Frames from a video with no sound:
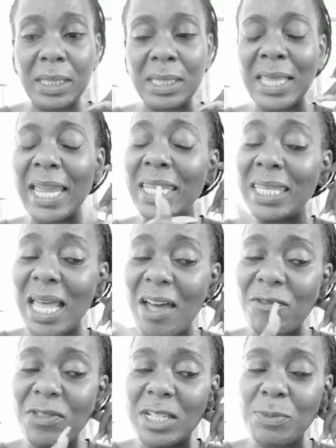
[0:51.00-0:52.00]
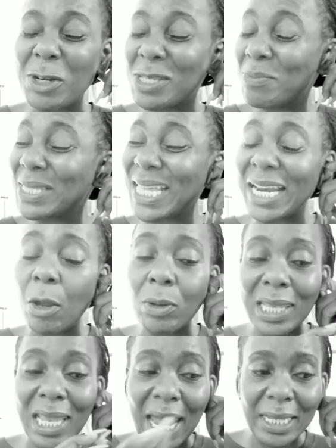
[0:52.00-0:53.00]
they love this person, but they don't
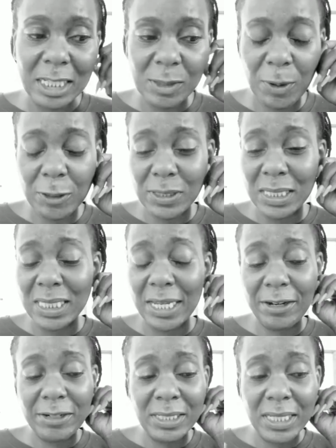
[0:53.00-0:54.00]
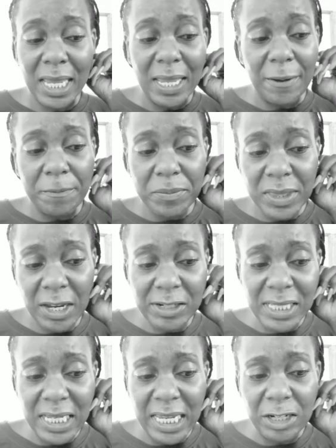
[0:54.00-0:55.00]
like this person.
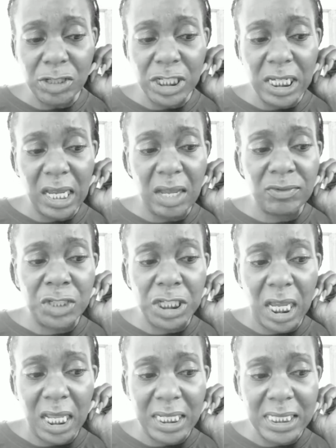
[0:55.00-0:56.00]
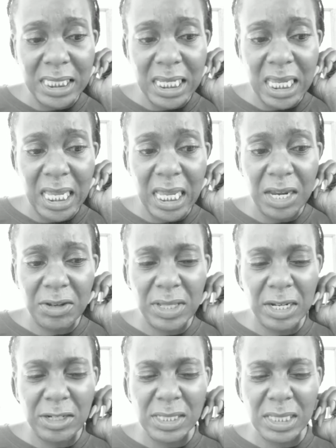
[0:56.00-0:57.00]
There's energy of jealousy here.
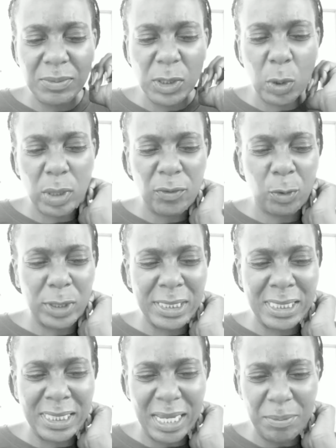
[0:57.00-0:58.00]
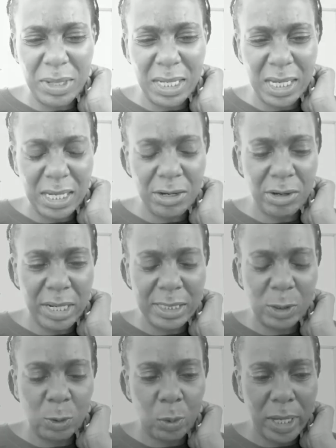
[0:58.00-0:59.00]
There's some sort of resentment here
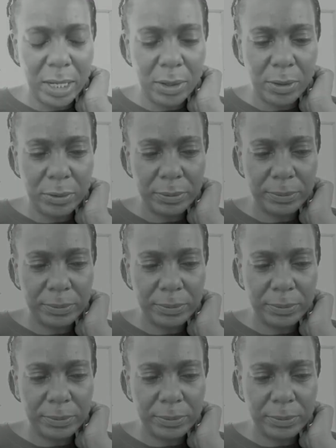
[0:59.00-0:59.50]
as well.